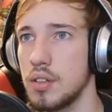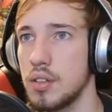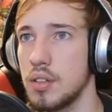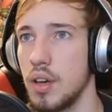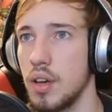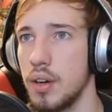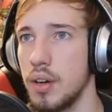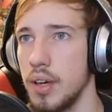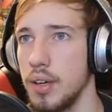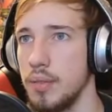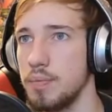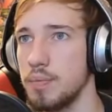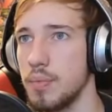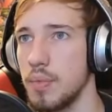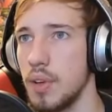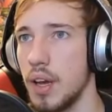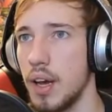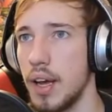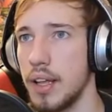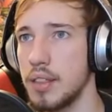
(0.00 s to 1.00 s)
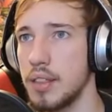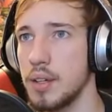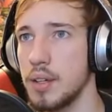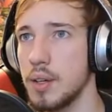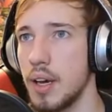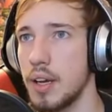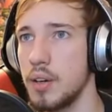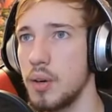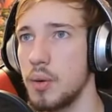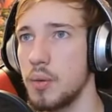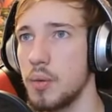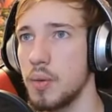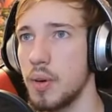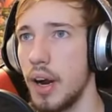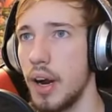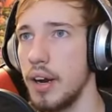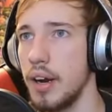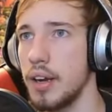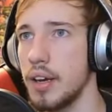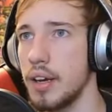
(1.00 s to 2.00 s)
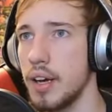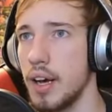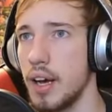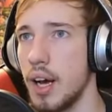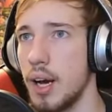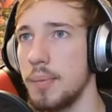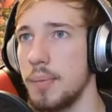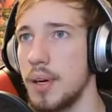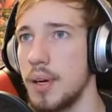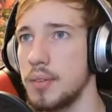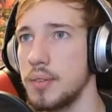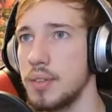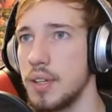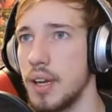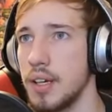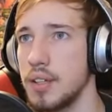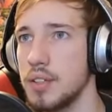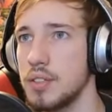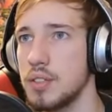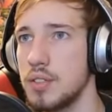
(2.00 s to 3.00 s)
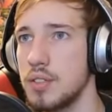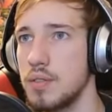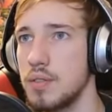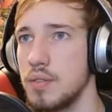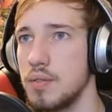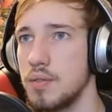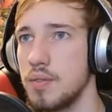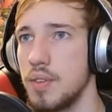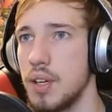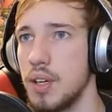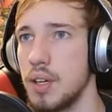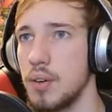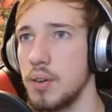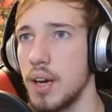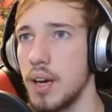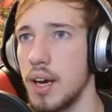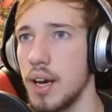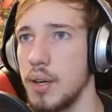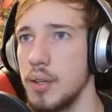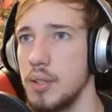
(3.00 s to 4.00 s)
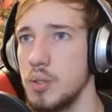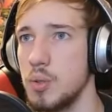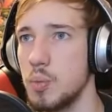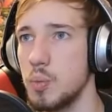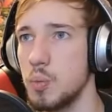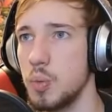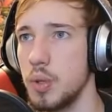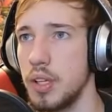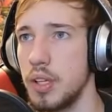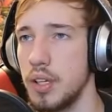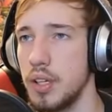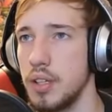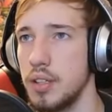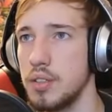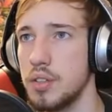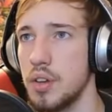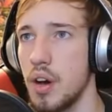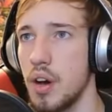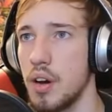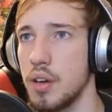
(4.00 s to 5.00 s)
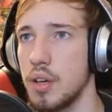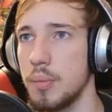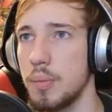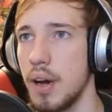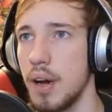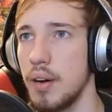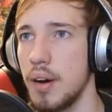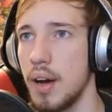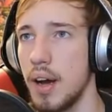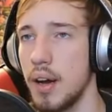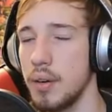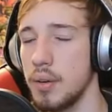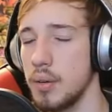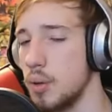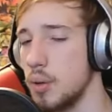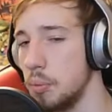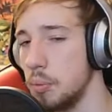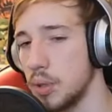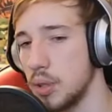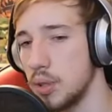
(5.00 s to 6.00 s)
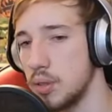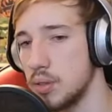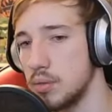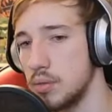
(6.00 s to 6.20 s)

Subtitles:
Okay, I think I know. Alright, how about next video, guys, we talk about how to homebrew.